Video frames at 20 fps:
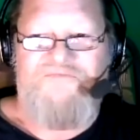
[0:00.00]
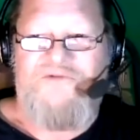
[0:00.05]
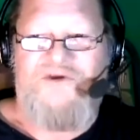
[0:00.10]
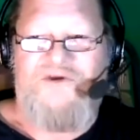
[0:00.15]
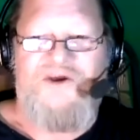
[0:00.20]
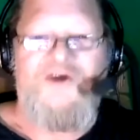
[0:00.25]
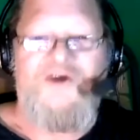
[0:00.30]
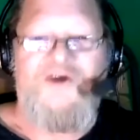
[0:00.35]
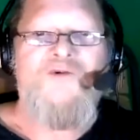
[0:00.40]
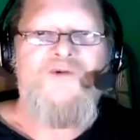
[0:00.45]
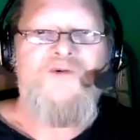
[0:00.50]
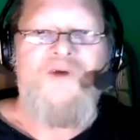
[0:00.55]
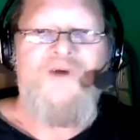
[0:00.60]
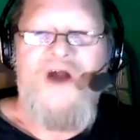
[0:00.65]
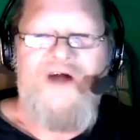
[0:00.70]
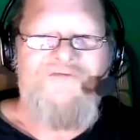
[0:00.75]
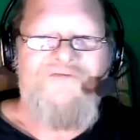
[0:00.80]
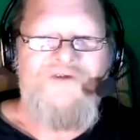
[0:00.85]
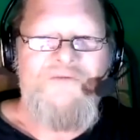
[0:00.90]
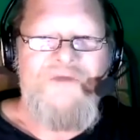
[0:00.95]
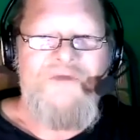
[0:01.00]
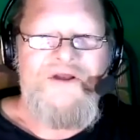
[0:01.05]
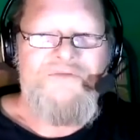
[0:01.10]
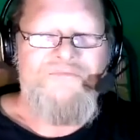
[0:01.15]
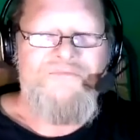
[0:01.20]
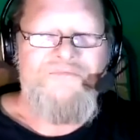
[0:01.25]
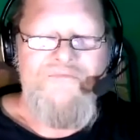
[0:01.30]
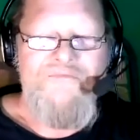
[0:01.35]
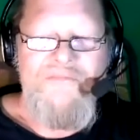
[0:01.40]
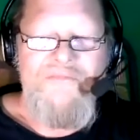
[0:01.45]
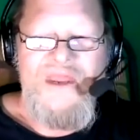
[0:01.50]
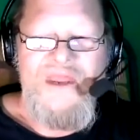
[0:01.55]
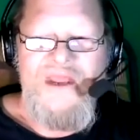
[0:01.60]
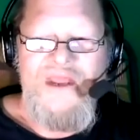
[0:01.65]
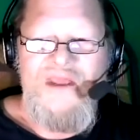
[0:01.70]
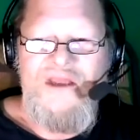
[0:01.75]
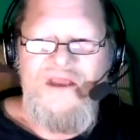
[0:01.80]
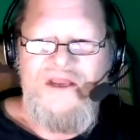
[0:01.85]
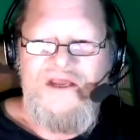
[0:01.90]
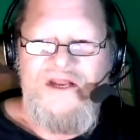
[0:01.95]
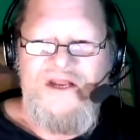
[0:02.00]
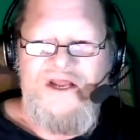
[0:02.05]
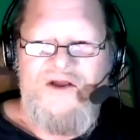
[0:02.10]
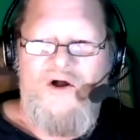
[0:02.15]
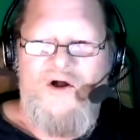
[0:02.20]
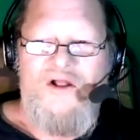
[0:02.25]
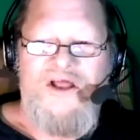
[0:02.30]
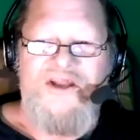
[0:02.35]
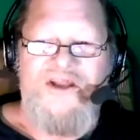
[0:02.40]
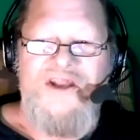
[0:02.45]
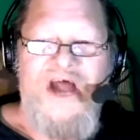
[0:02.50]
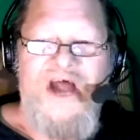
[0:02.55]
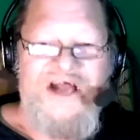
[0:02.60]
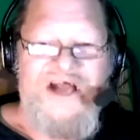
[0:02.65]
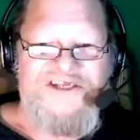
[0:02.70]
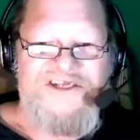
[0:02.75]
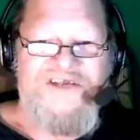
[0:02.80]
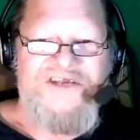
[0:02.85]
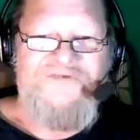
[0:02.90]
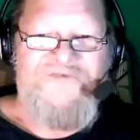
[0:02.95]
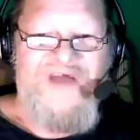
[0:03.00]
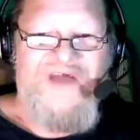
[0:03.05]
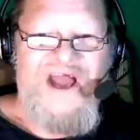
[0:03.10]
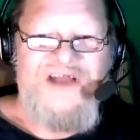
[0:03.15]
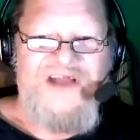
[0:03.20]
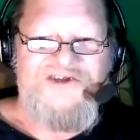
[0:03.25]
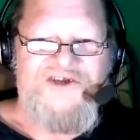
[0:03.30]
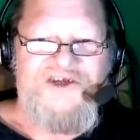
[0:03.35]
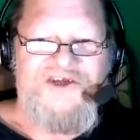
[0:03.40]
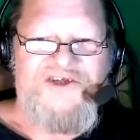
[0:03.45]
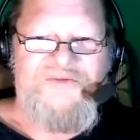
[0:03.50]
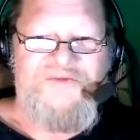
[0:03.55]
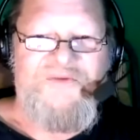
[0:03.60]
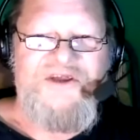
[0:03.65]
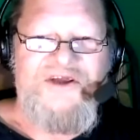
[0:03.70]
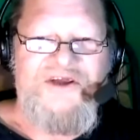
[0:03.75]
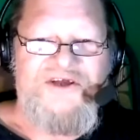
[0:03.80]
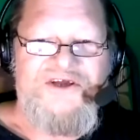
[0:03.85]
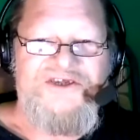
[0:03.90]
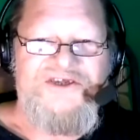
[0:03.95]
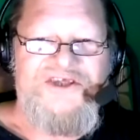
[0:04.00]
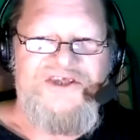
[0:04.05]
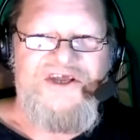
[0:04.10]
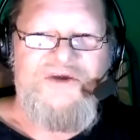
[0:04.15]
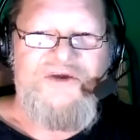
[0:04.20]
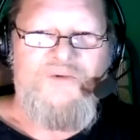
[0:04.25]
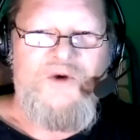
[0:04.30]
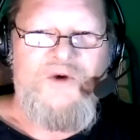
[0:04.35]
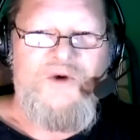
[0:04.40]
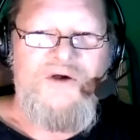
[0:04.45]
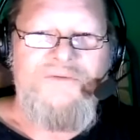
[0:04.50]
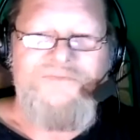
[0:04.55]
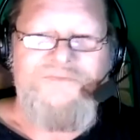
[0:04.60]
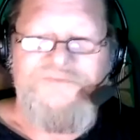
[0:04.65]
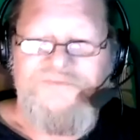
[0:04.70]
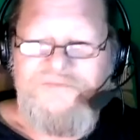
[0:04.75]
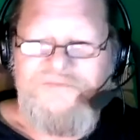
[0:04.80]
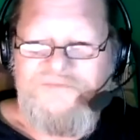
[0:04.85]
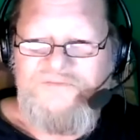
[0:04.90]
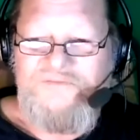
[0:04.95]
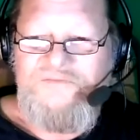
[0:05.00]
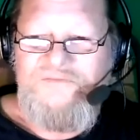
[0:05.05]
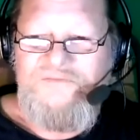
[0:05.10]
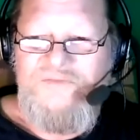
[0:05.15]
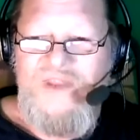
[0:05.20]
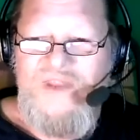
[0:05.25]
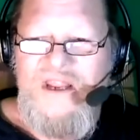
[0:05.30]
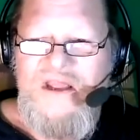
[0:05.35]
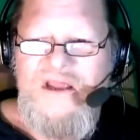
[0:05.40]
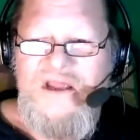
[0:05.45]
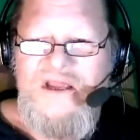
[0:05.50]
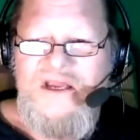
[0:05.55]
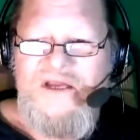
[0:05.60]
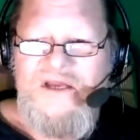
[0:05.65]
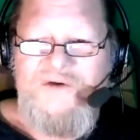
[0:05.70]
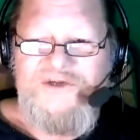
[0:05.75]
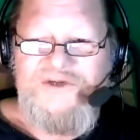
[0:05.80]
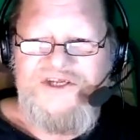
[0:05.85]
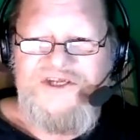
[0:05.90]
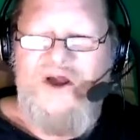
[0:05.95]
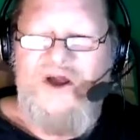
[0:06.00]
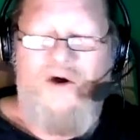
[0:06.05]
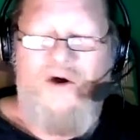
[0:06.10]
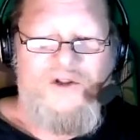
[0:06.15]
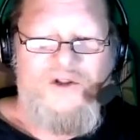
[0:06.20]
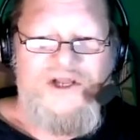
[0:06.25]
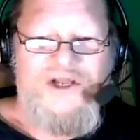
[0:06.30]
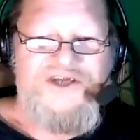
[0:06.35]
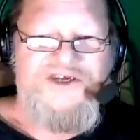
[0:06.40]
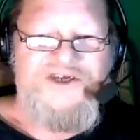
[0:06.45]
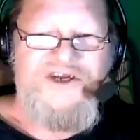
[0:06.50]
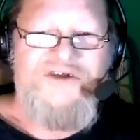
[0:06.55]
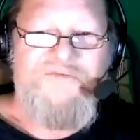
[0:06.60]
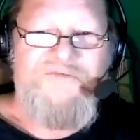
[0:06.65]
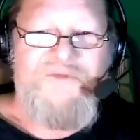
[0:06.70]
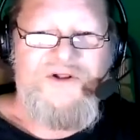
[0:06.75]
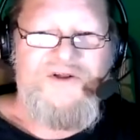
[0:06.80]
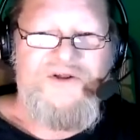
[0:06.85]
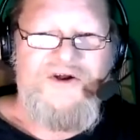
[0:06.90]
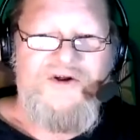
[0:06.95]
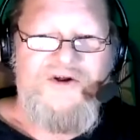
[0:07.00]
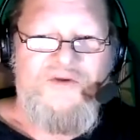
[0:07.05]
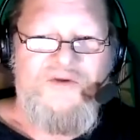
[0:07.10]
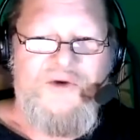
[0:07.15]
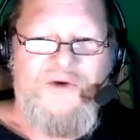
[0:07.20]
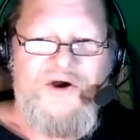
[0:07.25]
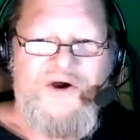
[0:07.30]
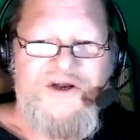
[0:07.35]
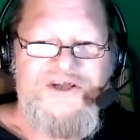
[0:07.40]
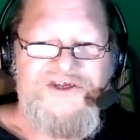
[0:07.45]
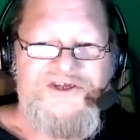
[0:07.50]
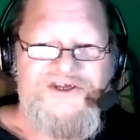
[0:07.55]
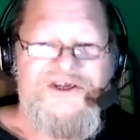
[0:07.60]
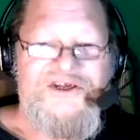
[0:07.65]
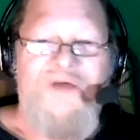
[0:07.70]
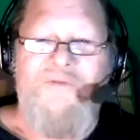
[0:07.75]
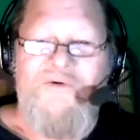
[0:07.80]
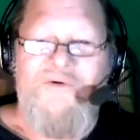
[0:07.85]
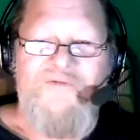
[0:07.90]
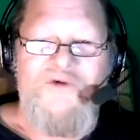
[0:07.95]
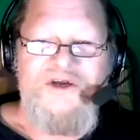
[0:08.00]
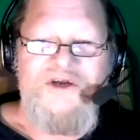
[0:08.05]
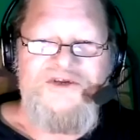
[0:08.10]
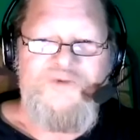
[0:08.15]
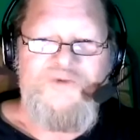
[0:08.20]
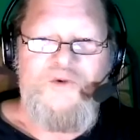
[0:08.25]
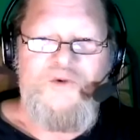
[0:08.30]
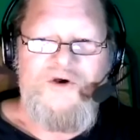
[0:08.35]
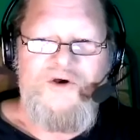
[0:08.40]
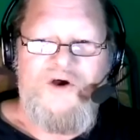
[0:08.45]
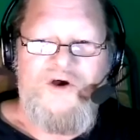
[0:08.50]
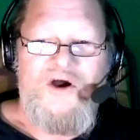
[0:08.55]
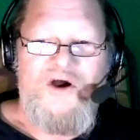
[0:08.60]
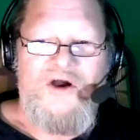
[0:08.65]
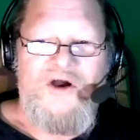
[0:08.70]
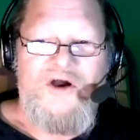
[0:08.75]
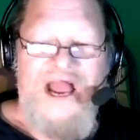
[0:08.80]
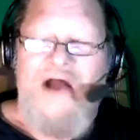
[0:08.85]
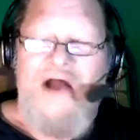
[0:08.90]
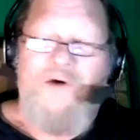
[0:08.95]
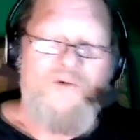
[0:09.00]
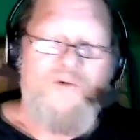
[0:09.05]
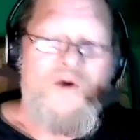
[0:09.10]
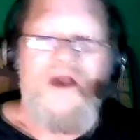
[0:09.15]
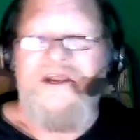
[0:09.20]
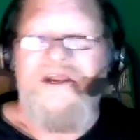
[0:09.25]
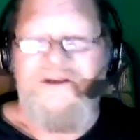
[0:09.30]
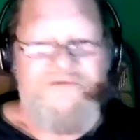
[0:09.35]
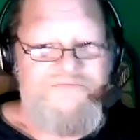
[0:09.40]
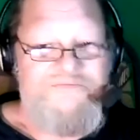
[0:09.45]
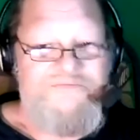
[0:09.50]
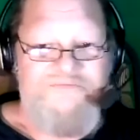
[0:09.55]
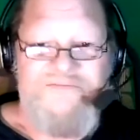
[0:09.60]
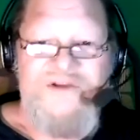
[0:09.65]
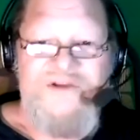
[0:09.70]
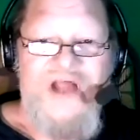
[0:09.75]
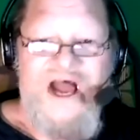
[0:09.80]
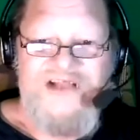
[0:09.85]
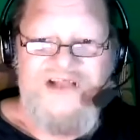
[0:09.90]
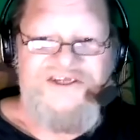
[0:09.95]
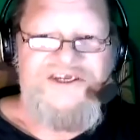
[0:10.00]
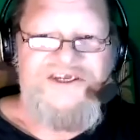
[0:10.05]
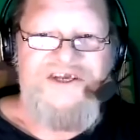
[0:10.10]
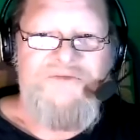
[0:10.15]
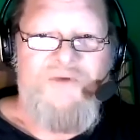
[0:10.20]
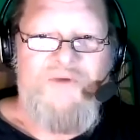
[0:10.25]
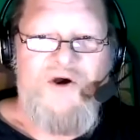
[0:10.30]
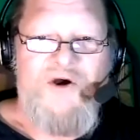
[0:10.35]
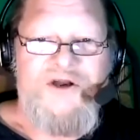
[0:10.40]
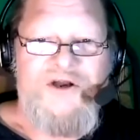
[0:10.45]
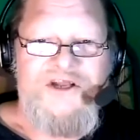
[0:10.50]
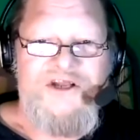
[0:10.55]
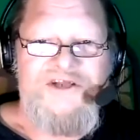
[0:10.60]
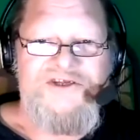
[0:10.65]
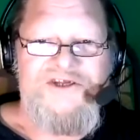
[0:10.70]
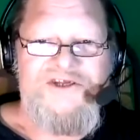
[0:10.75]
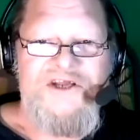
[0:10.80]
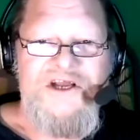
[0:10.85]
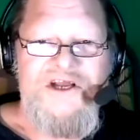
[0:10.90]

coup government. And I call it Nazi fascist because it was a coalition of political parties, some of which are outright Nazi parties.